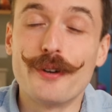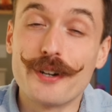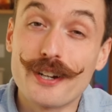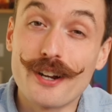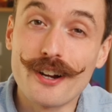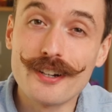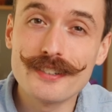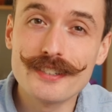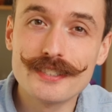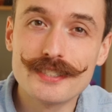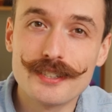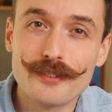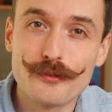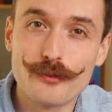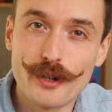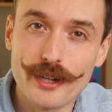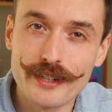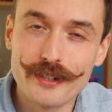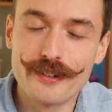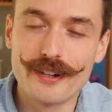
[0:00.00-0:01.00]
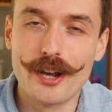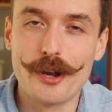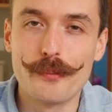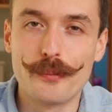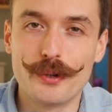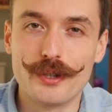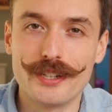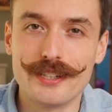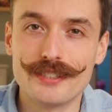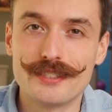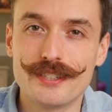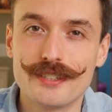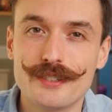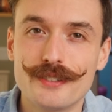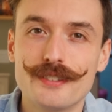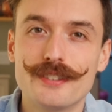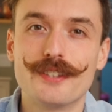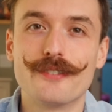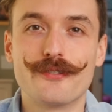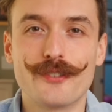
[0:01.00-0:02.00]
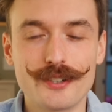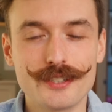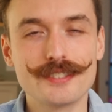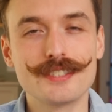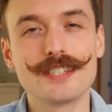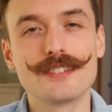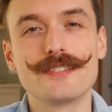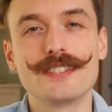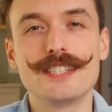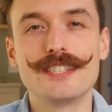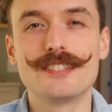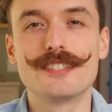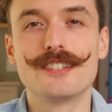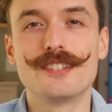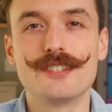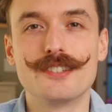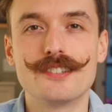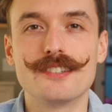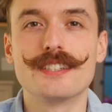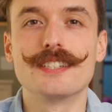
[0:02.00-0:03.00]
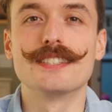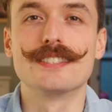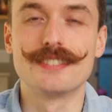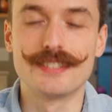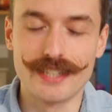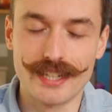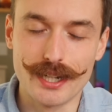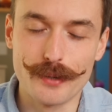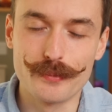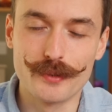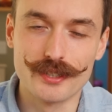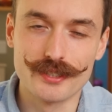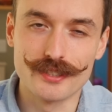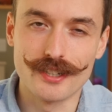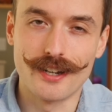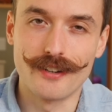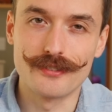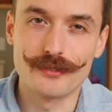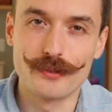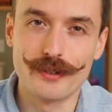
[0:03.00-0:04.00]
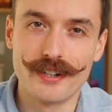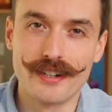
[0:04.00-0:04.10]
regardless of what you're outputting to, the first thing we need to do is set up the software.